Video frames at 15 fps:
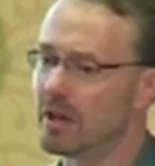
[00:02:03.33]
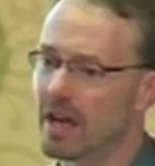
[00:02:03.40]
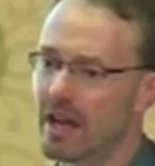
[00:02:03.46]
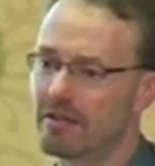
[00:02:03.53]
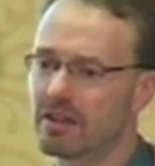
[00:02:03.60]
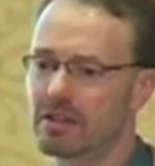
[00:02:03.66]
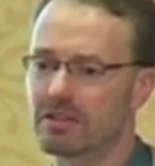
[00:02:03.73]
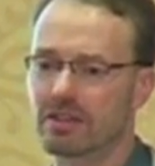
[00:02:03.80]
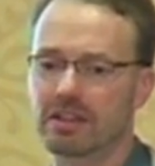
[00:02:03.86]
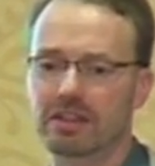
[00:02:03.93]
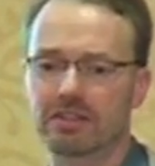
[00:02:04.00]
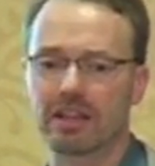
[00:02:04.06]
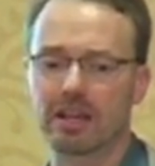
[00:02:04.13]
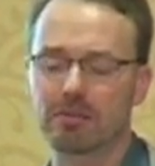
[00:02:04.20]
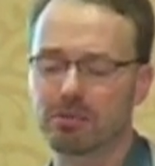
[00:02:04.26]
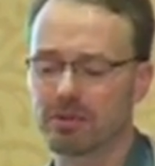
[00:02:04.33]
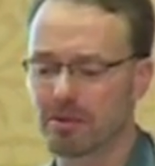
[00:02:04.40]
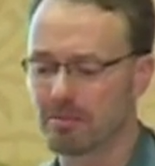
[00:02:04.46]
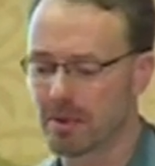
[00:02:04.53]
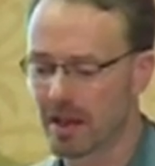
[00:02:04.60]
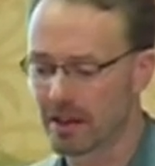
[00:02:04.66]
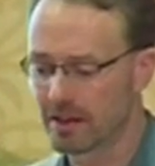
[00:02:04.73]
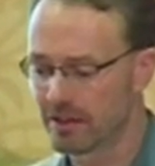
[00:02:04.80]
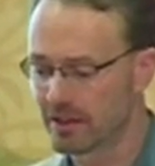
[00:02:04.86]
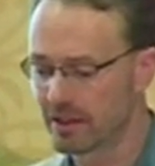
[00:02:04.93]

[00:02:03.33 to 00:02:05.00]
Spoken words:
I have it as an example at the back of